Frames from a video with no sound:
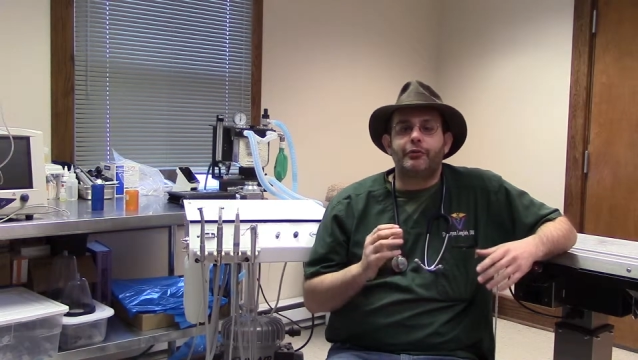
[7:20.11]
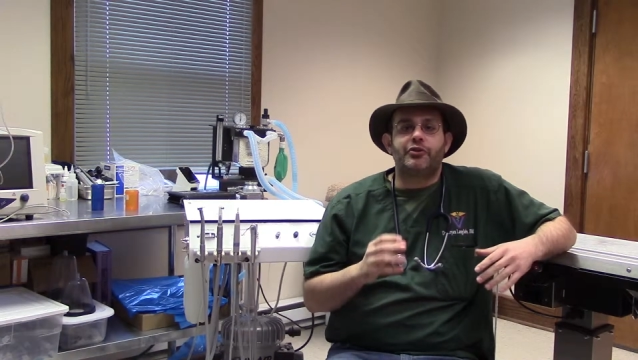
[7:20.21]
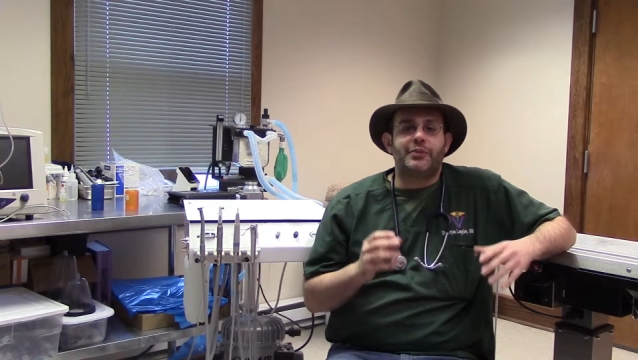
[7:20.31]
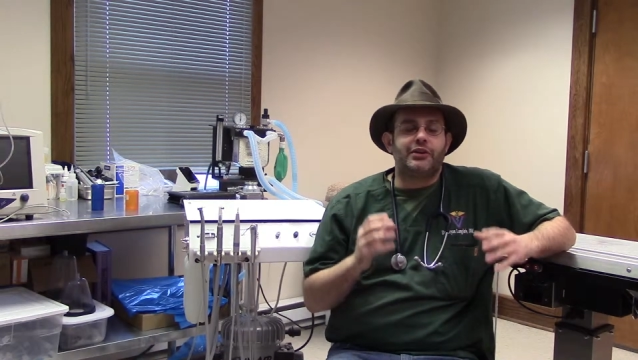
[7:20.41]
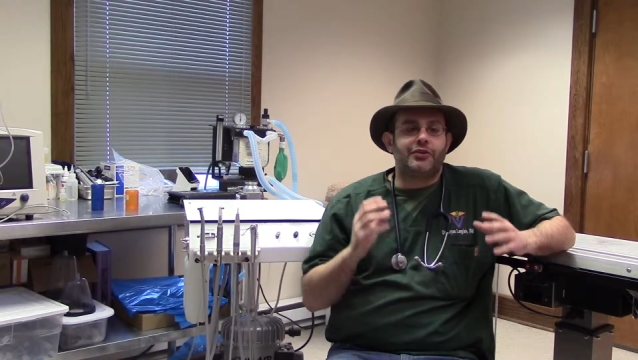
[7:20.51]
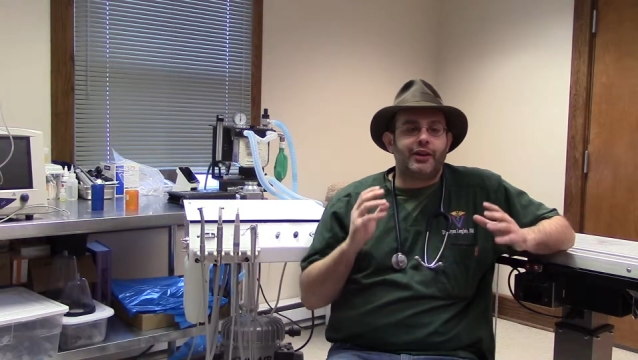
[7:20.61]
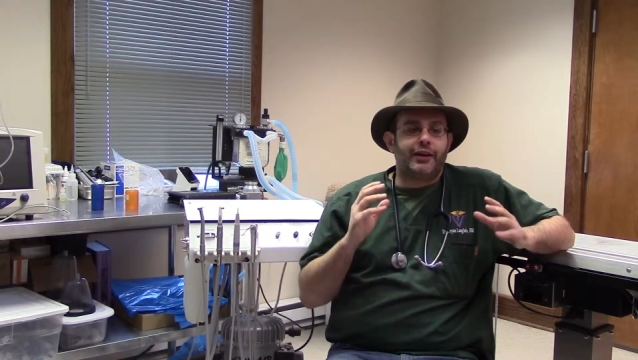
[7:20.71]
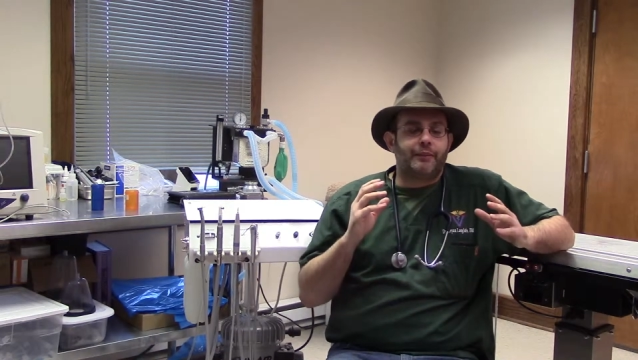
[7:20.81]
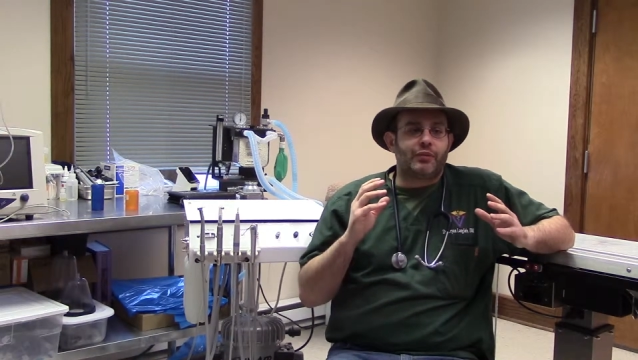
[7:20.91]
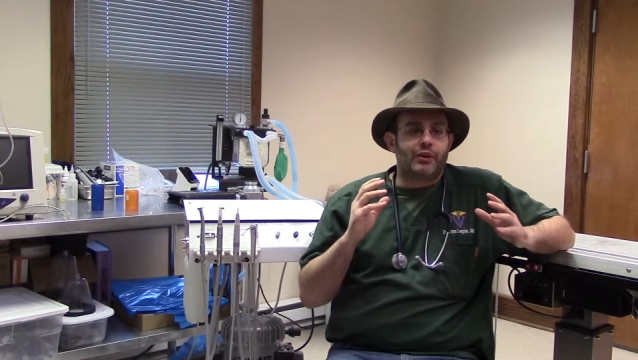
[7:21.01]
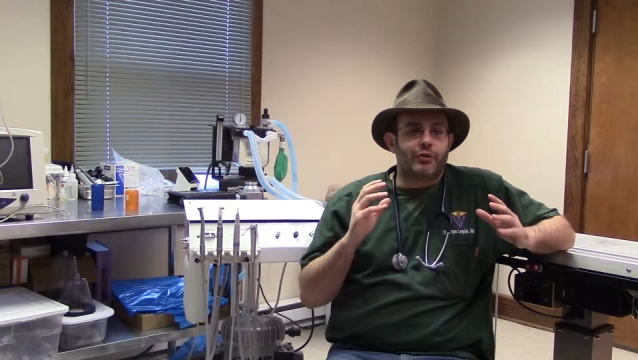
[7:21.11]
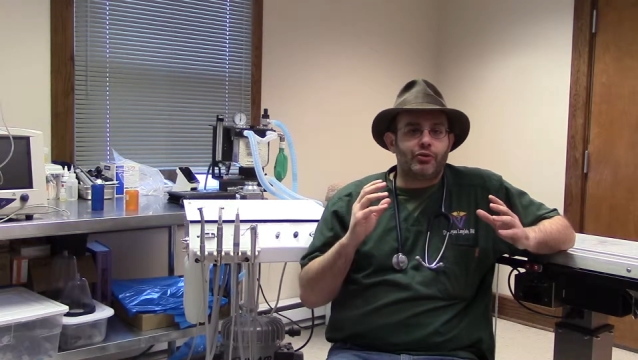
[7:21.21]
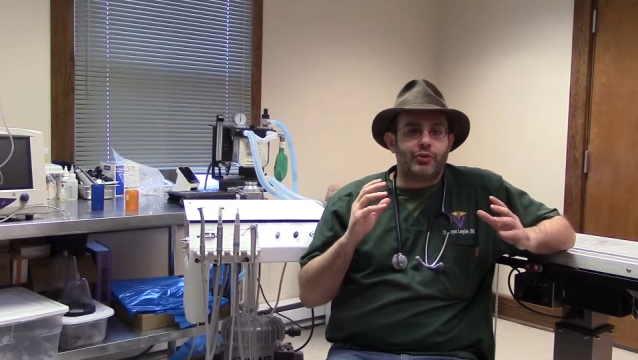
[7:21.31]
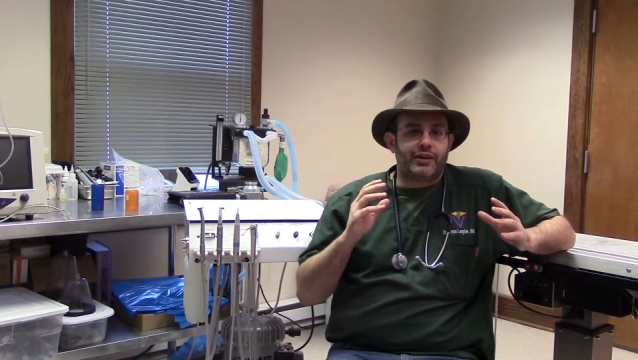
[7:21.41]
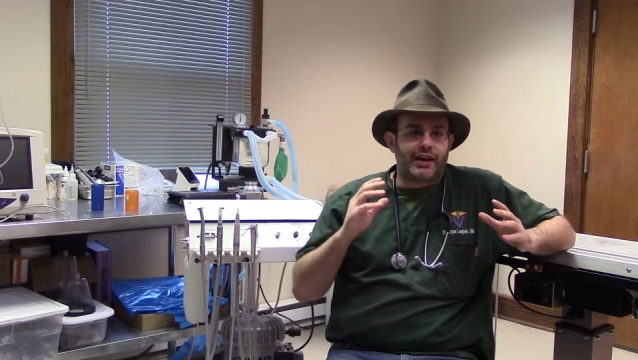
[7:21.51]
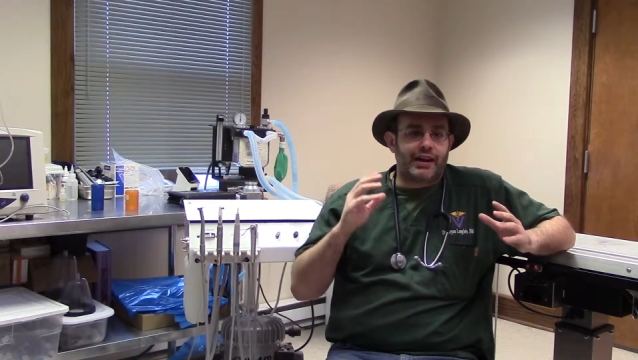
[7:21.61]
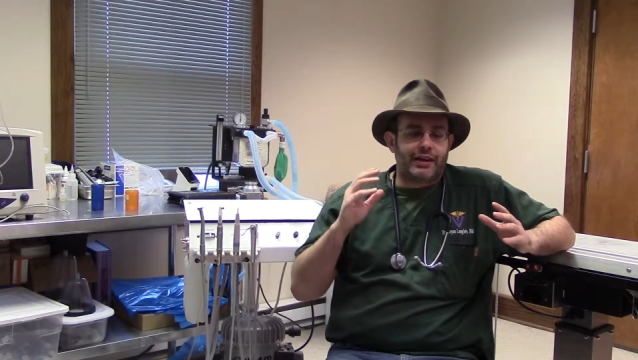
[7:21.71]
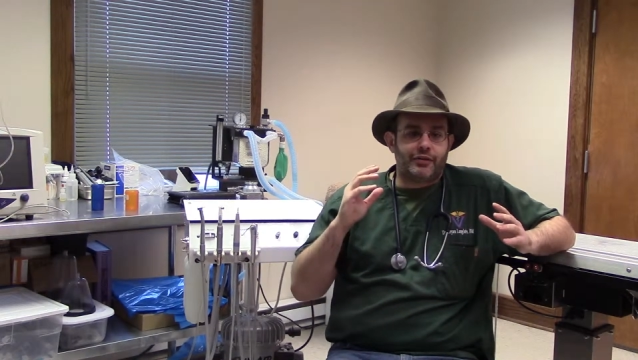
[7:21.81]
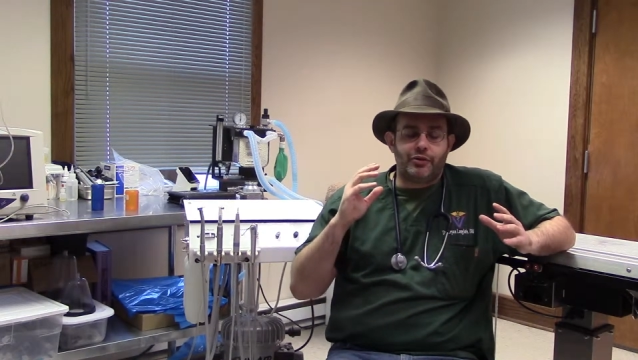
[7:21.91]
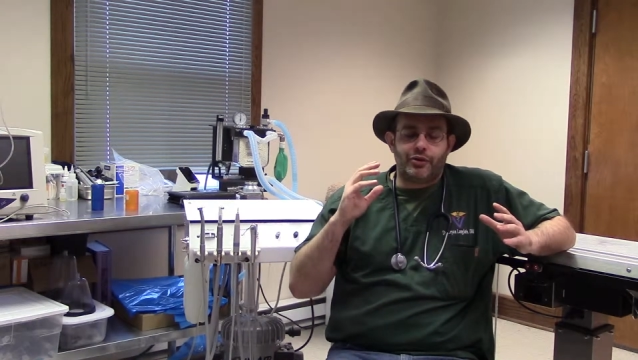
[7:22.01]
which means you
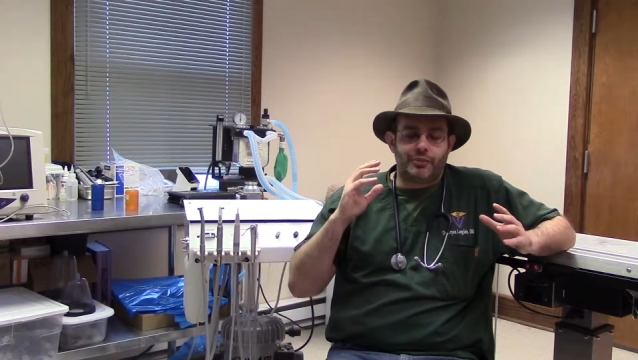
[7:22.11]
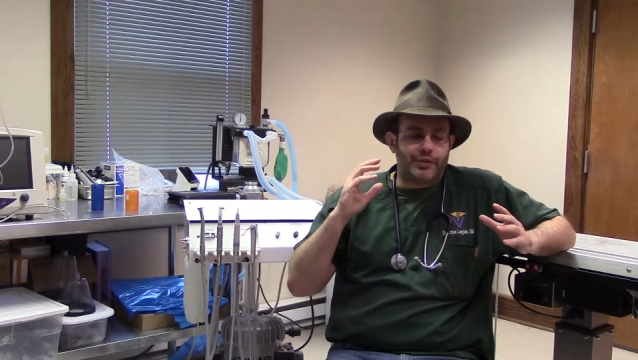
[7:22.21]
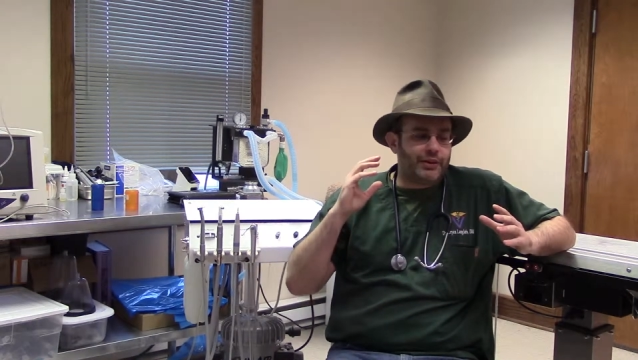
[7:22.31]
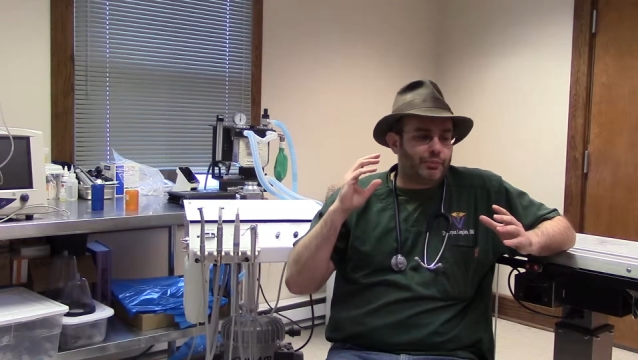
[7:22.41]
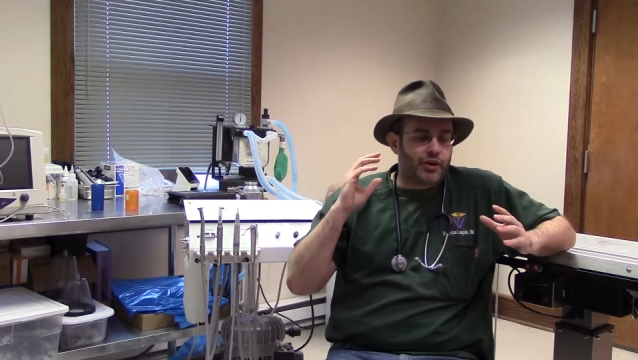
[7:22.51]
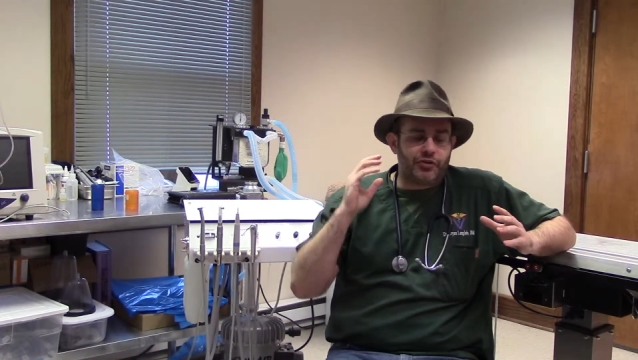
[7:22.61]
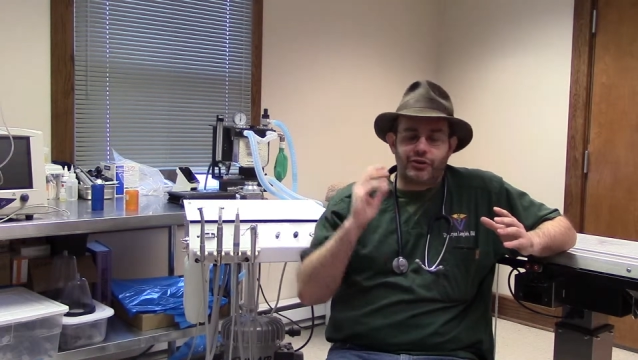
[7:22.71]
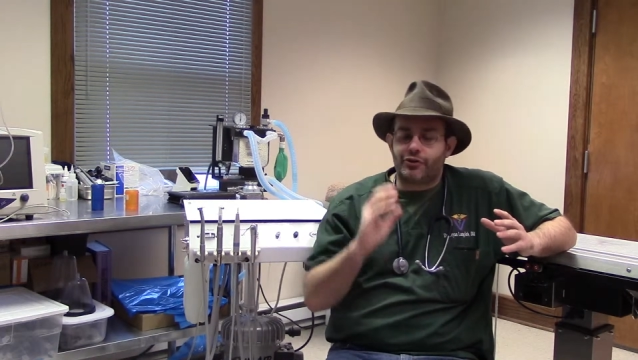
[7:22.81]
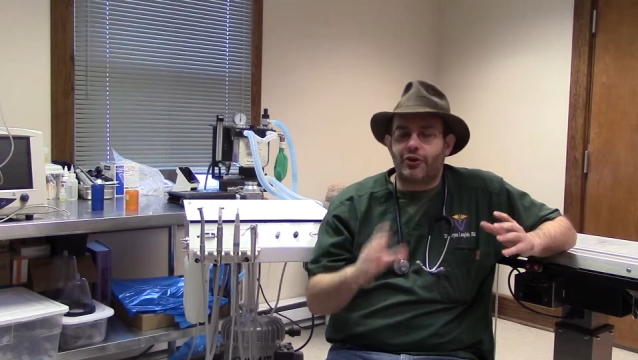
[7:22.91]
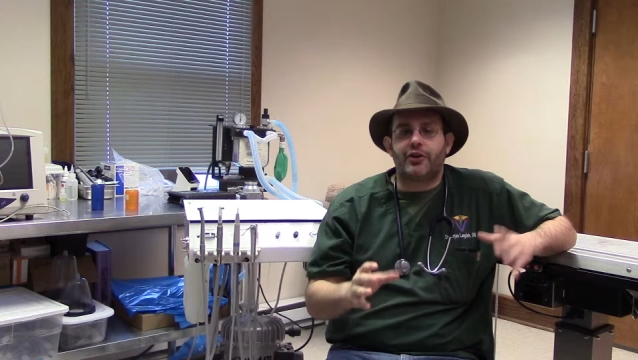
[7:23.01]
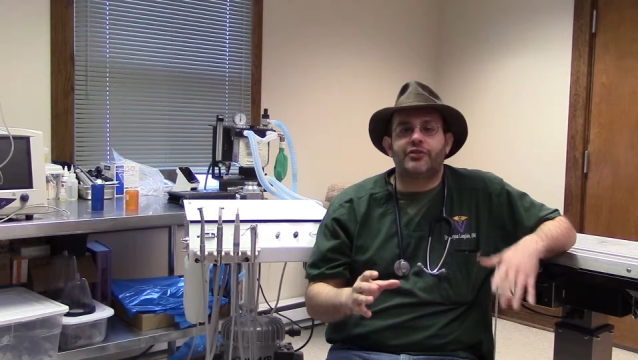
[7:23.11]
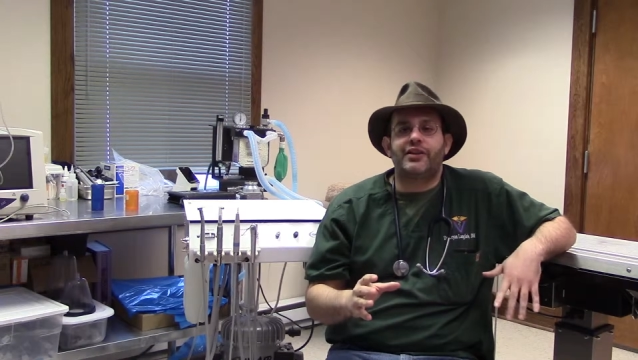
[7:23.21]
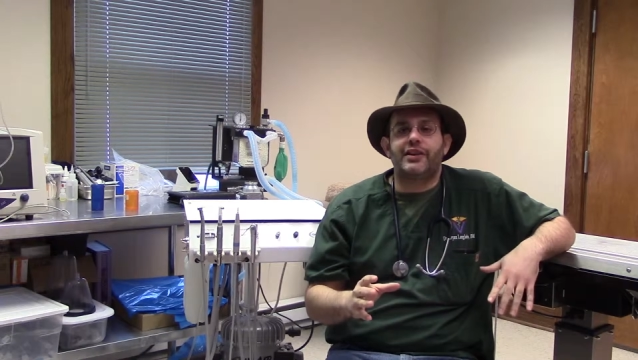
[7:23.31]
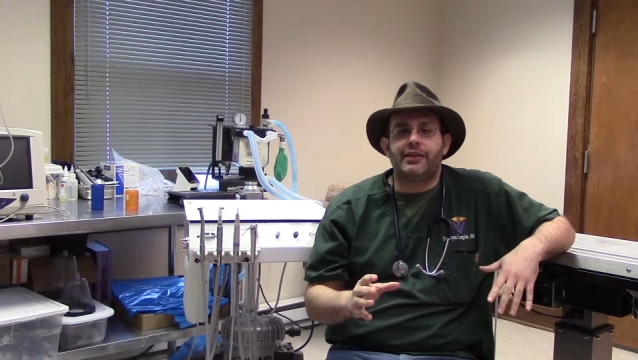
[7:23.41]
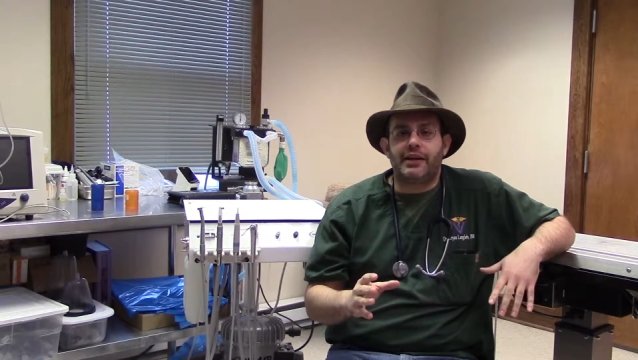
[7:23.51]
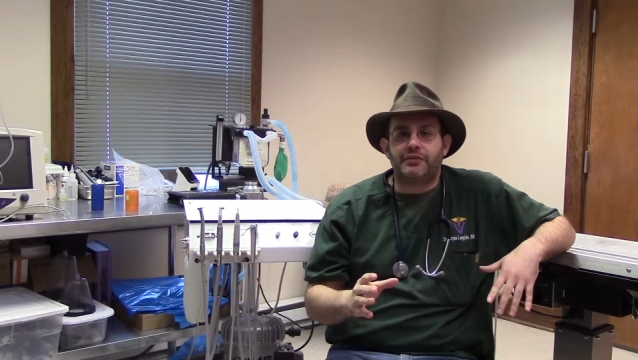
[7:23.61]
could be brushing your dog's teeth